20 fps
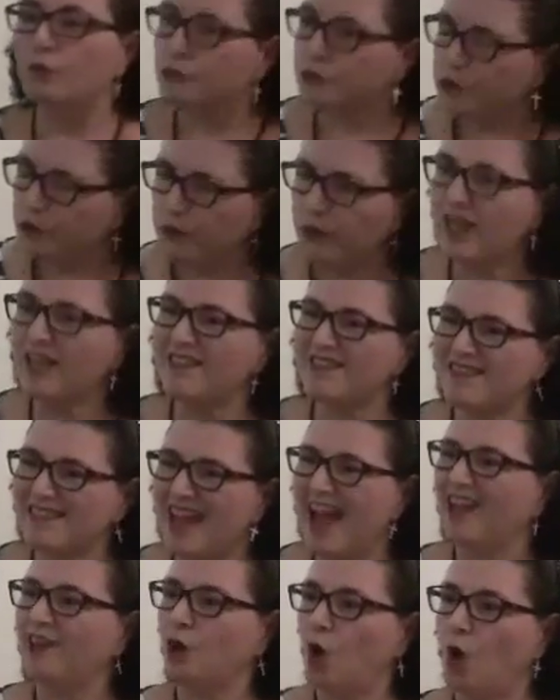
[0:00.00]
During
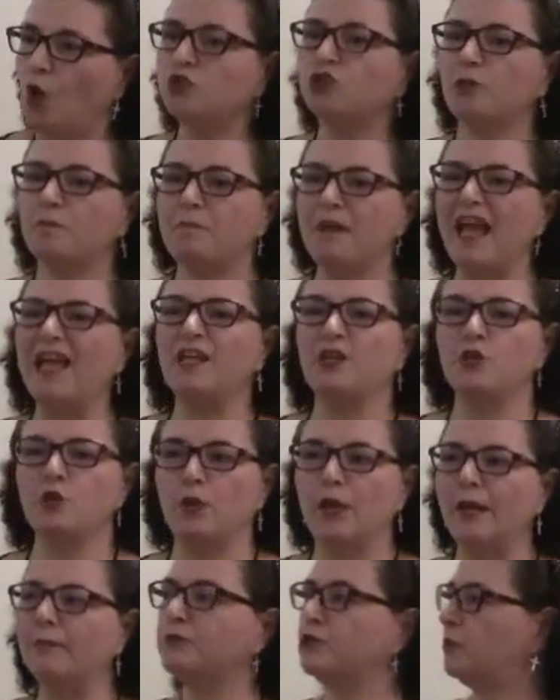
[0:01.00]
that whole debate, New
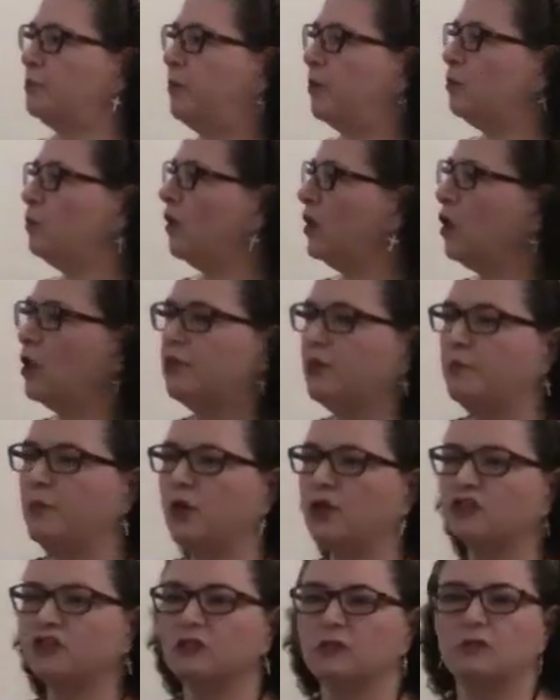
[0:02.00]
Hampshire put one on the
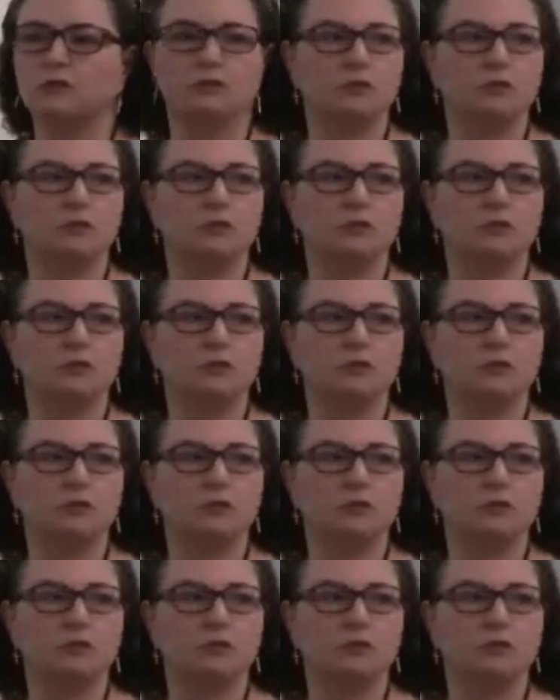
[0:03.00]
books.